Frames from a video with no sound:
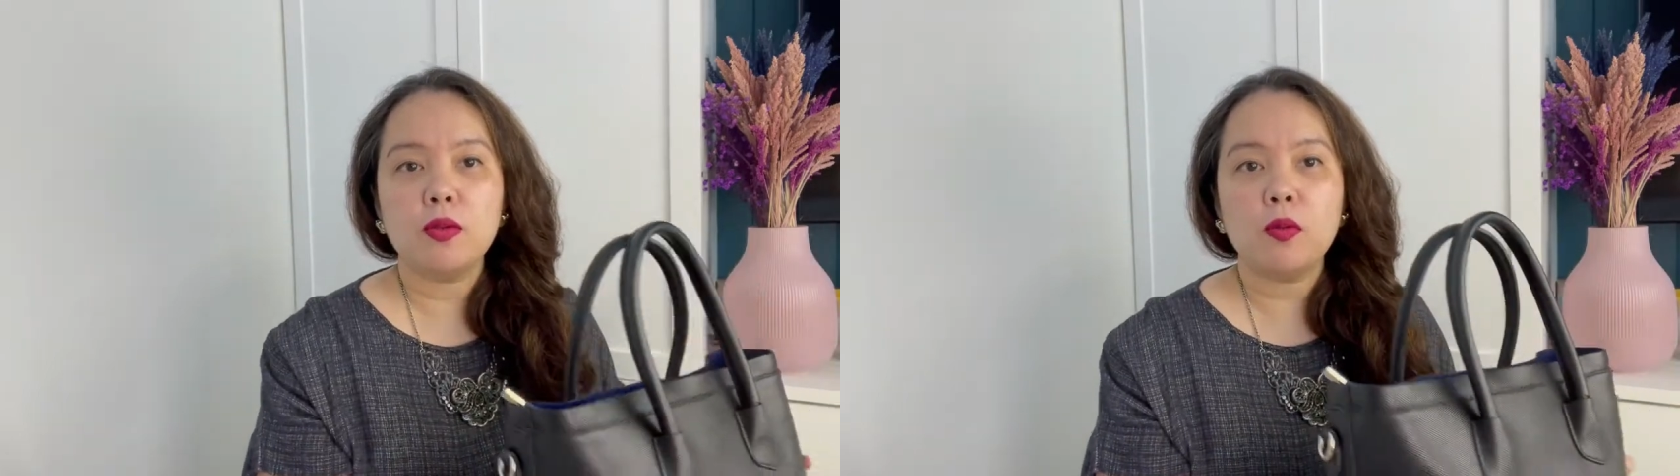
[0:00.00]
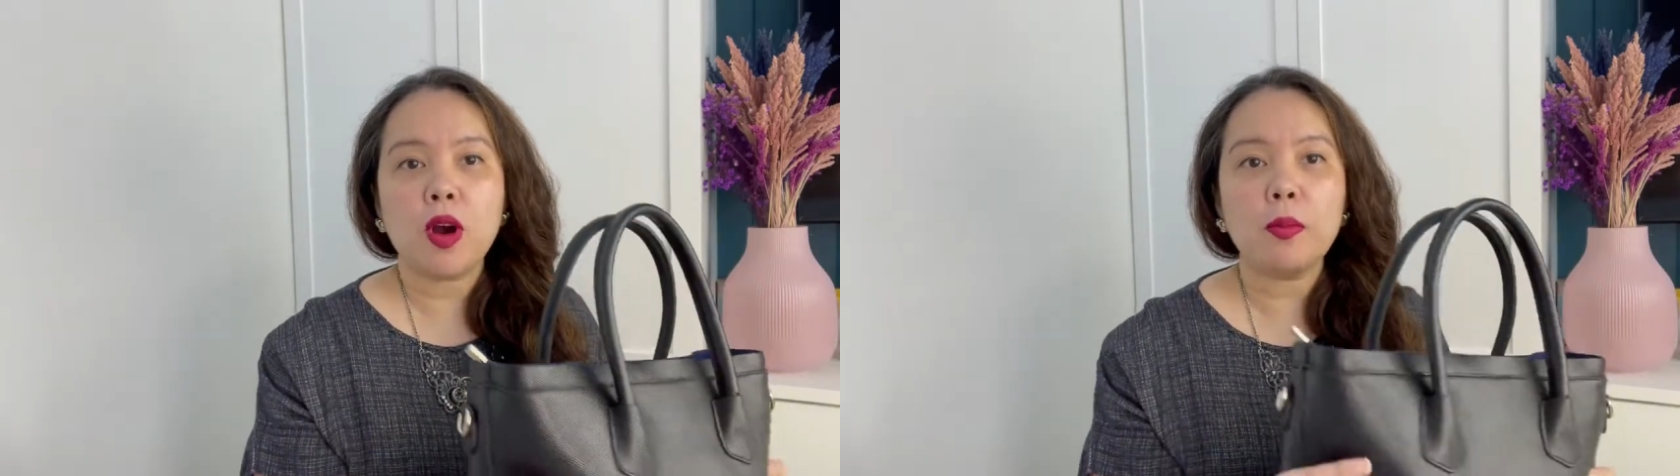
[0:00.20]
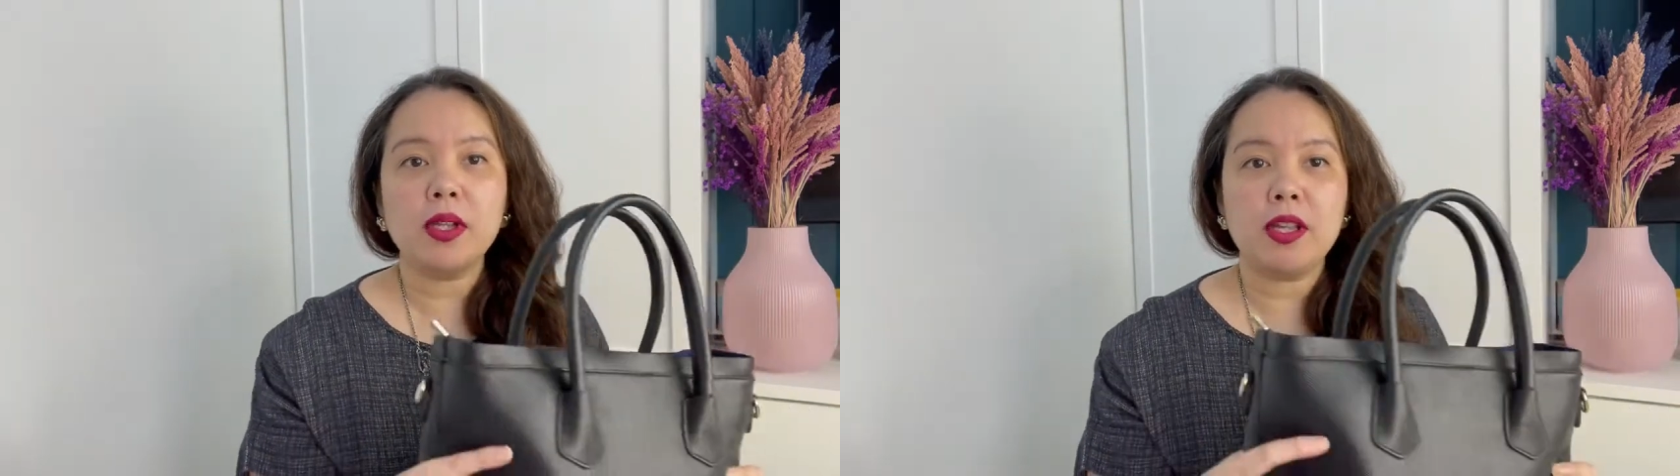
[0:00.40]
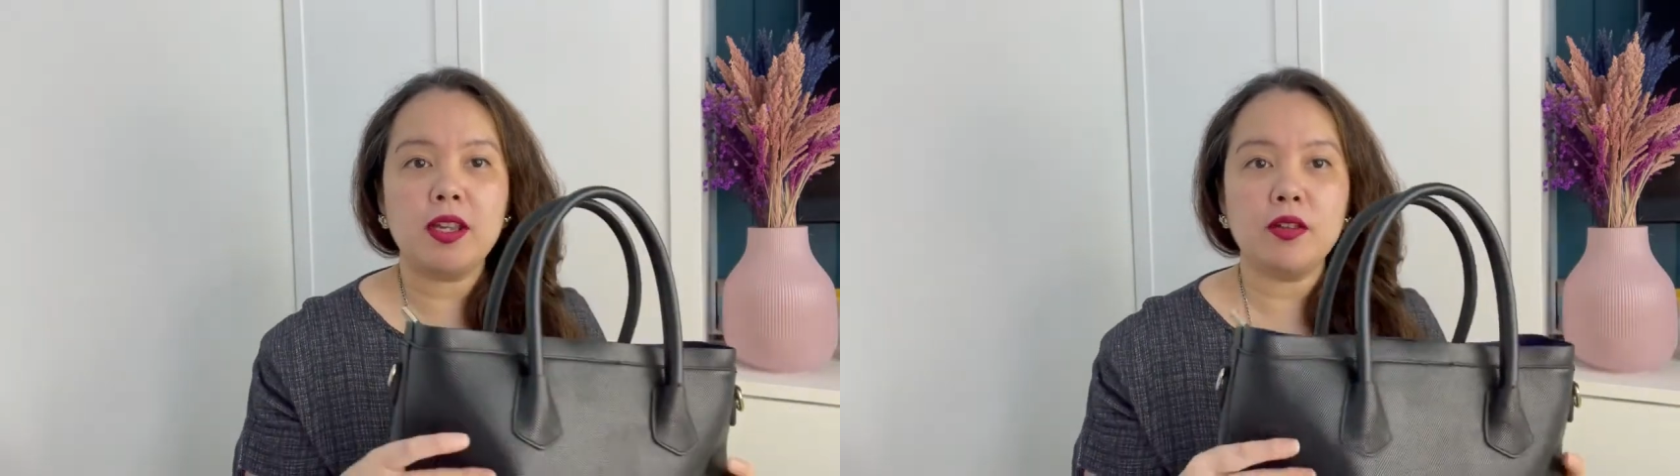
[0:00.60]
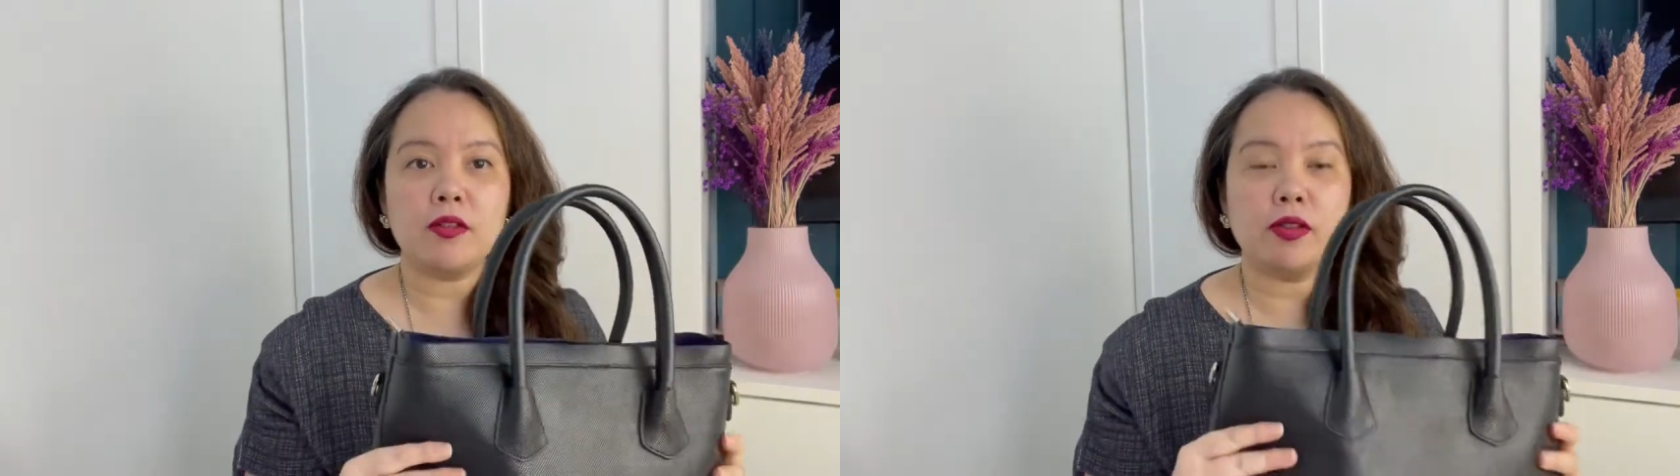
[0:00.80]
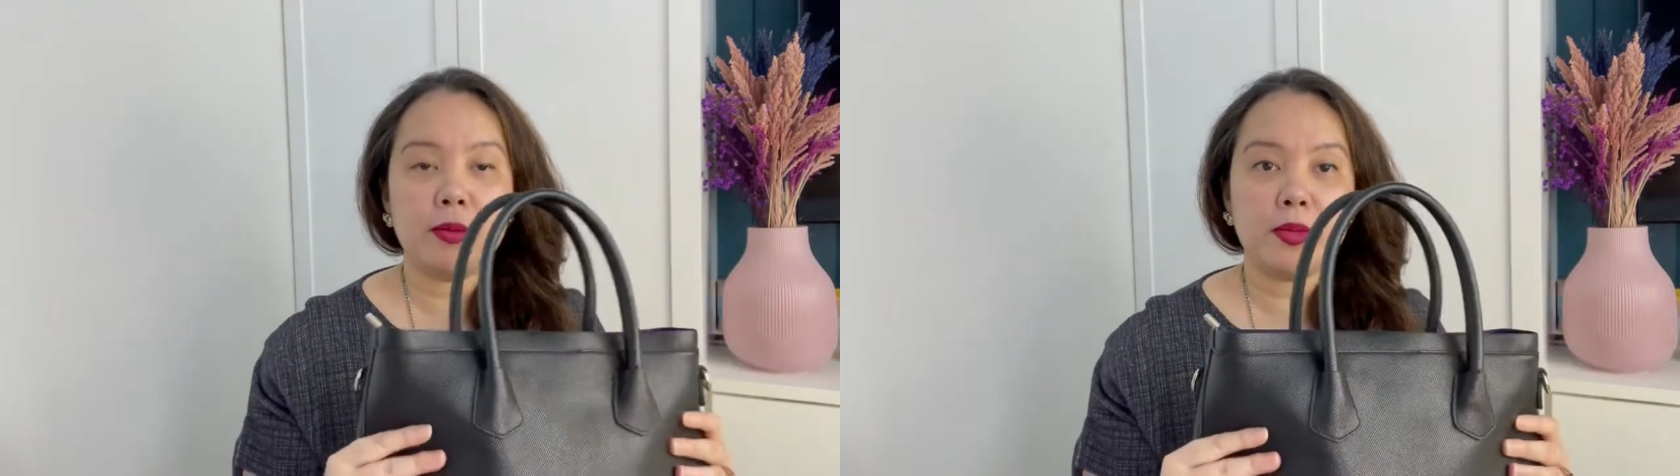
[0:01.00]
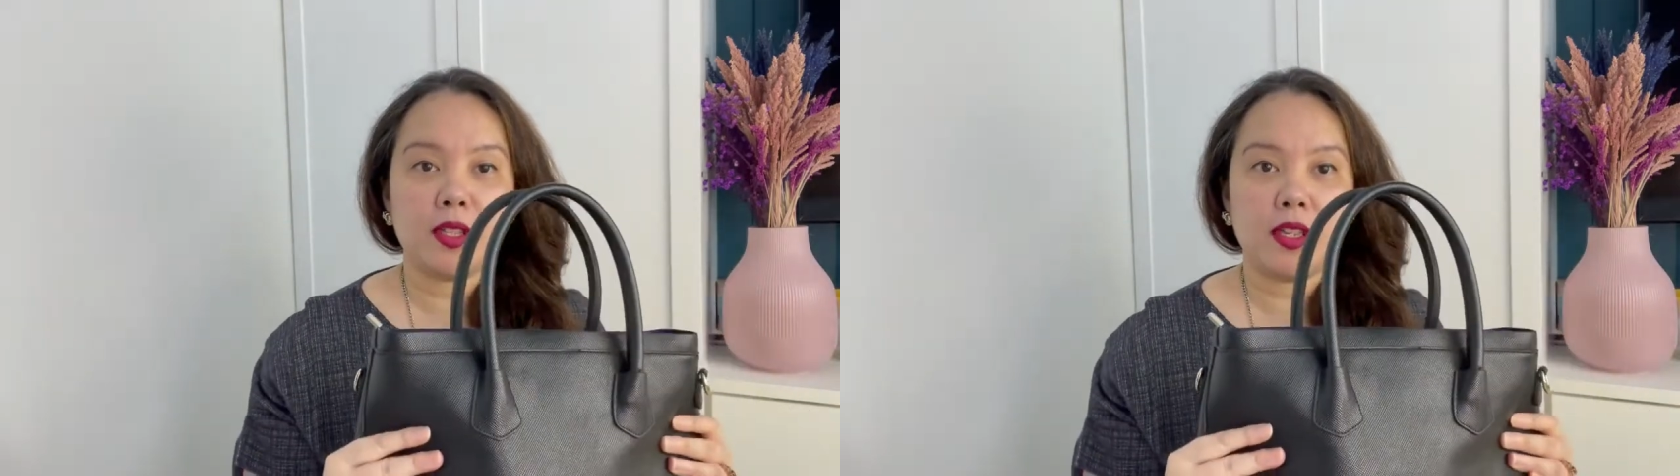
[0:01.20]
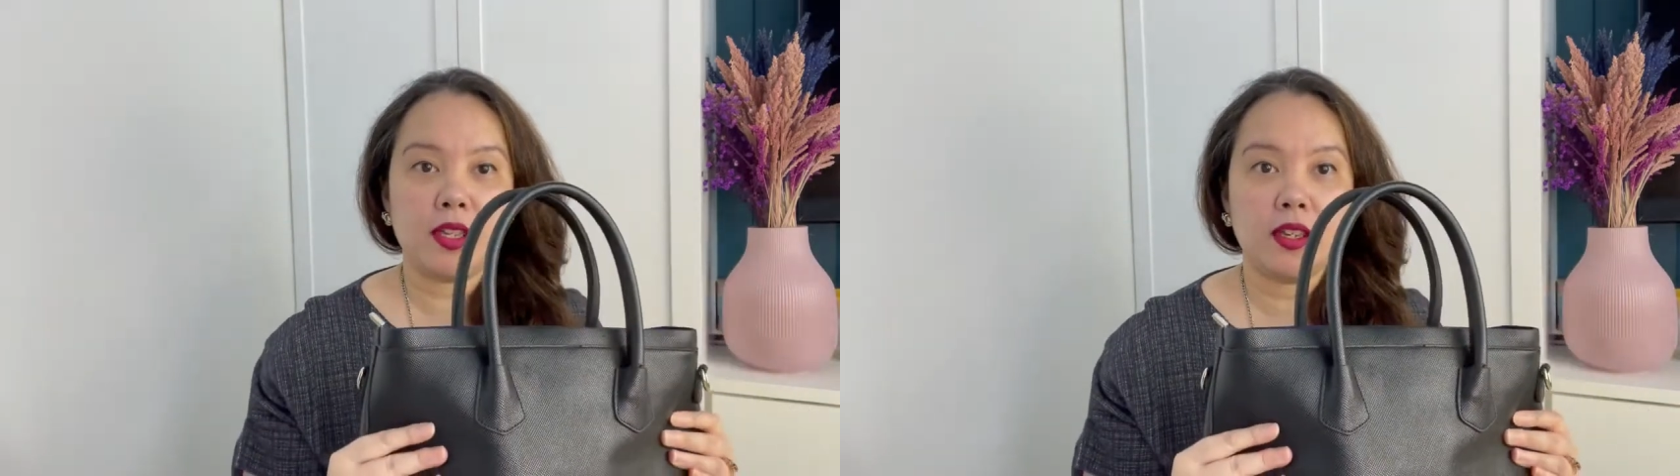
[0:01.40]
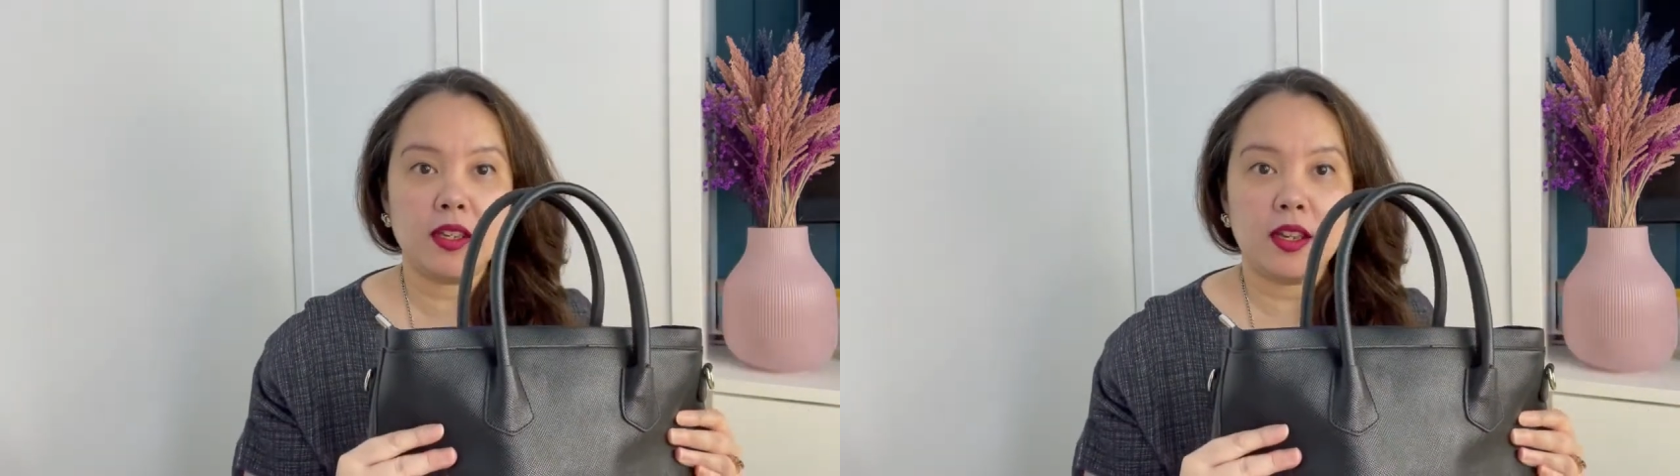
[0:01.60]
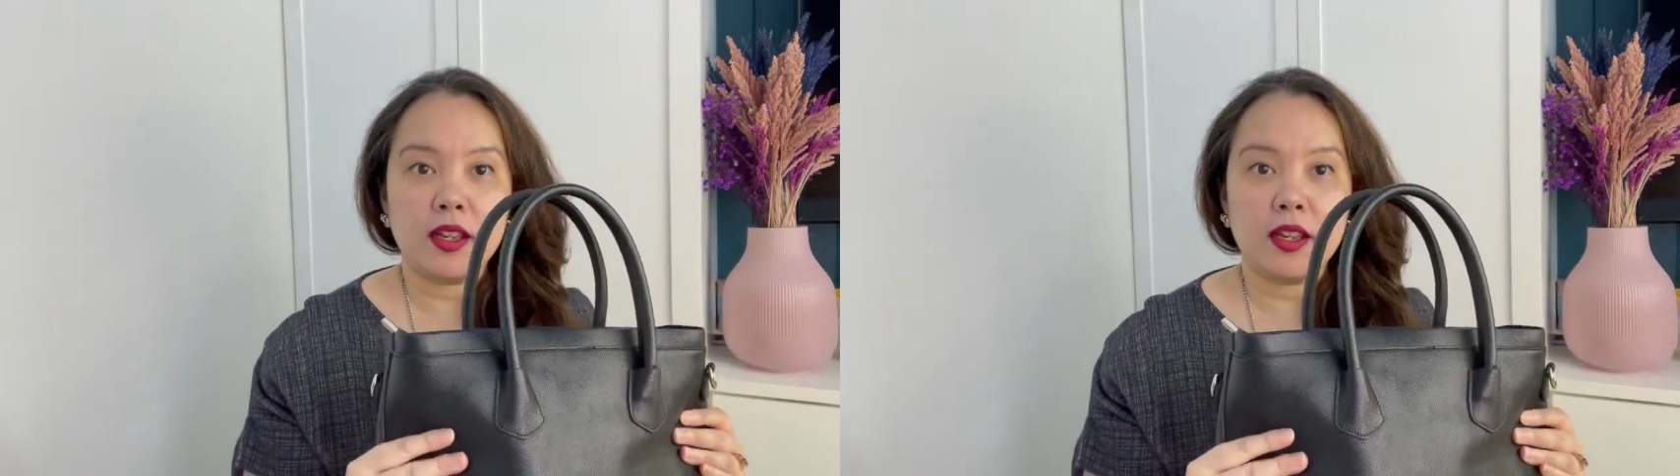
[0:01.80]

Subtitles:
wobbly or flimsy,